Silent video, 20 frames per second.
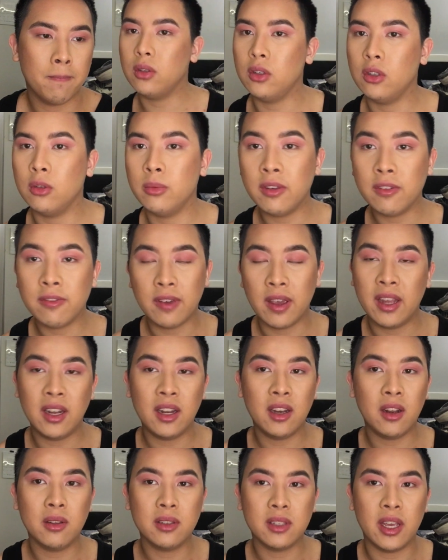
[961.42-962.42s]
you'll be fine in
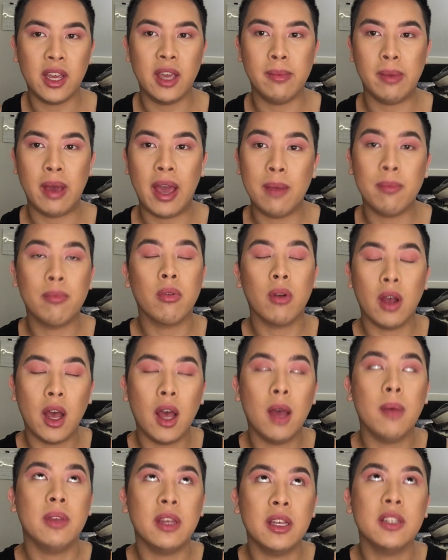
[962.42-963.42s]
no time. I
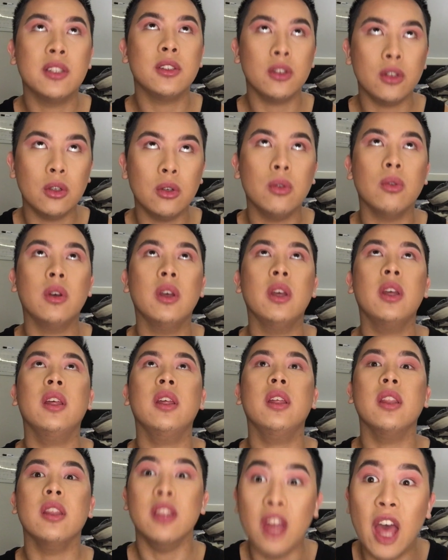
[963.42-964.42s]
promise you
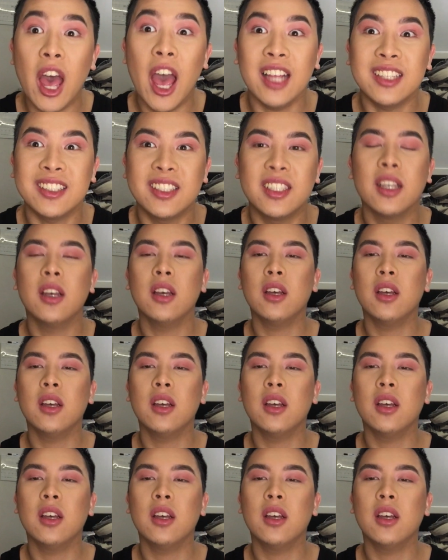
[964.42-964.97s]
that.